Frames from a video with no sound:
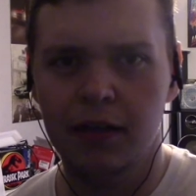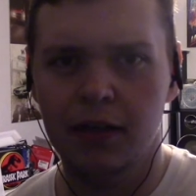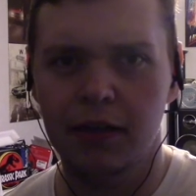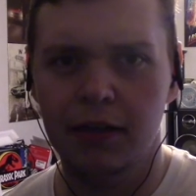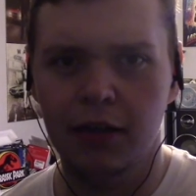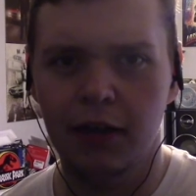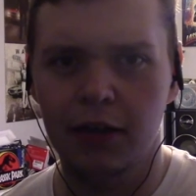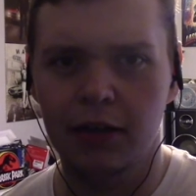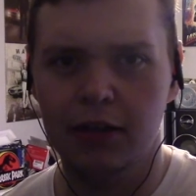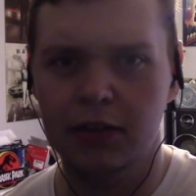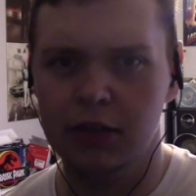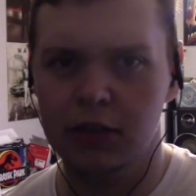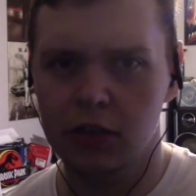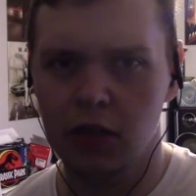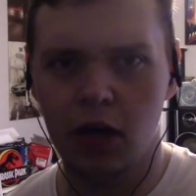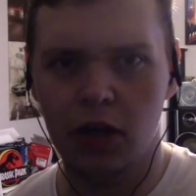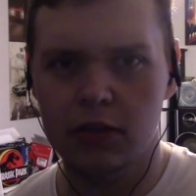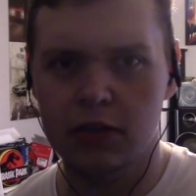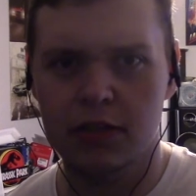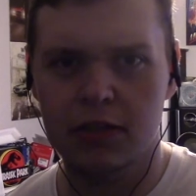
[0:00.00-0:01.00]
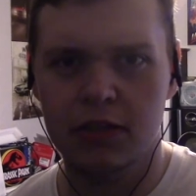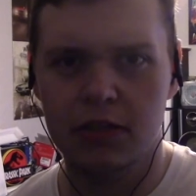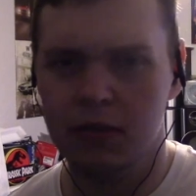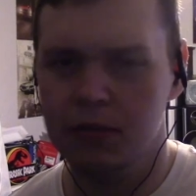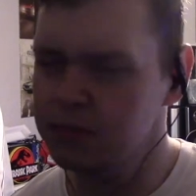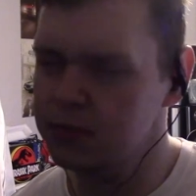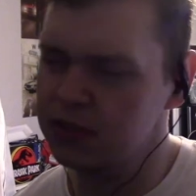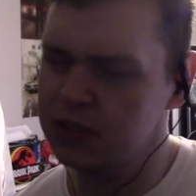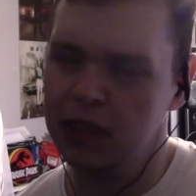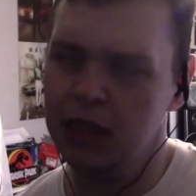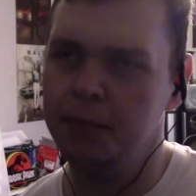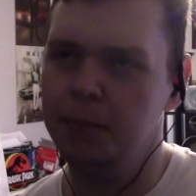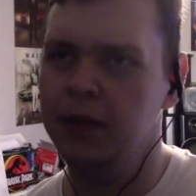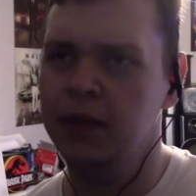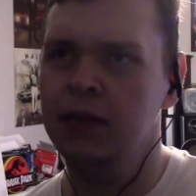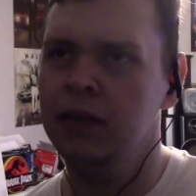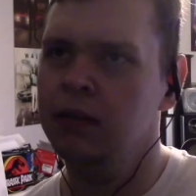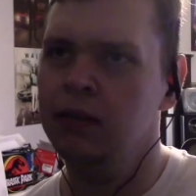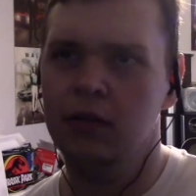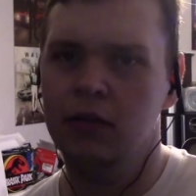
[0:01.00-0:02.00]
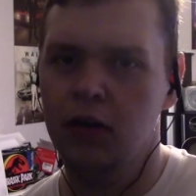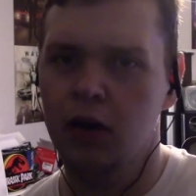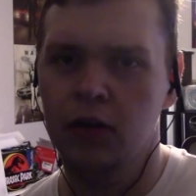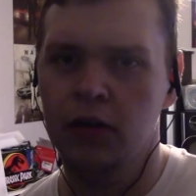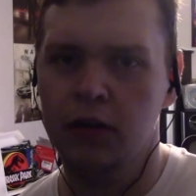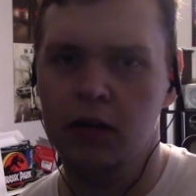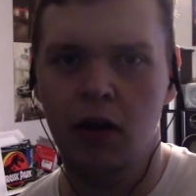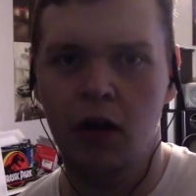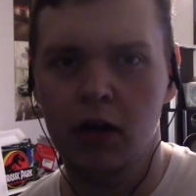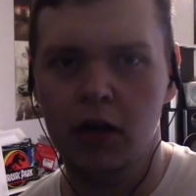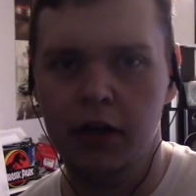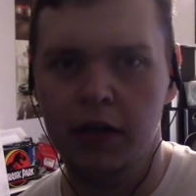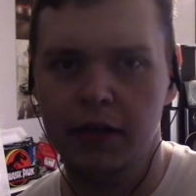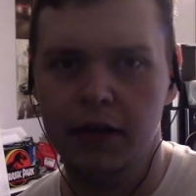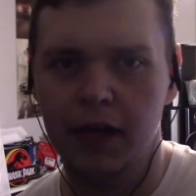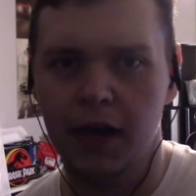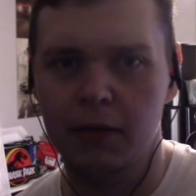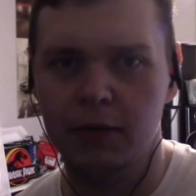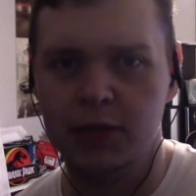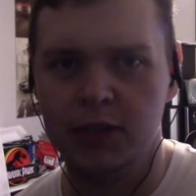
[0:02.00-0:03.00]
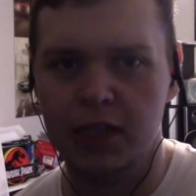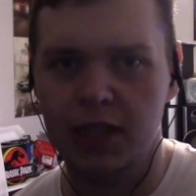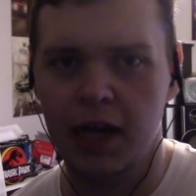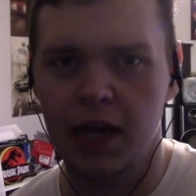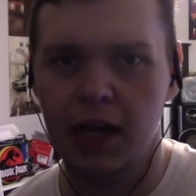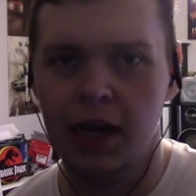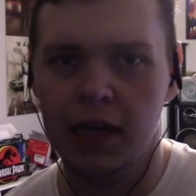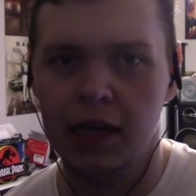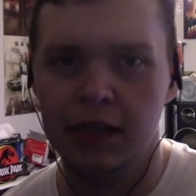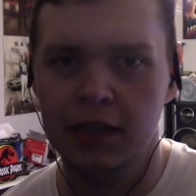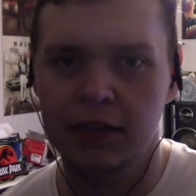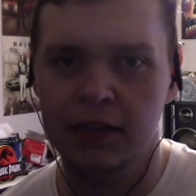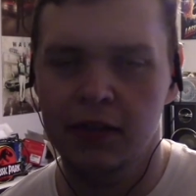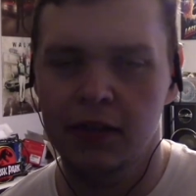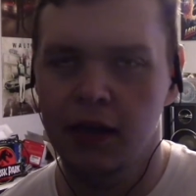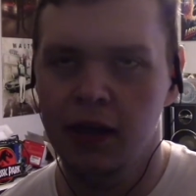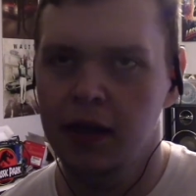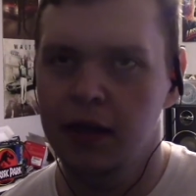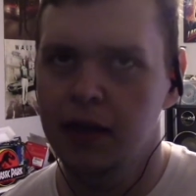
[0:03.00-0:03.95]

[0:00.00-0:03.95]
A lot of the shots, them slipping on the concrete outside,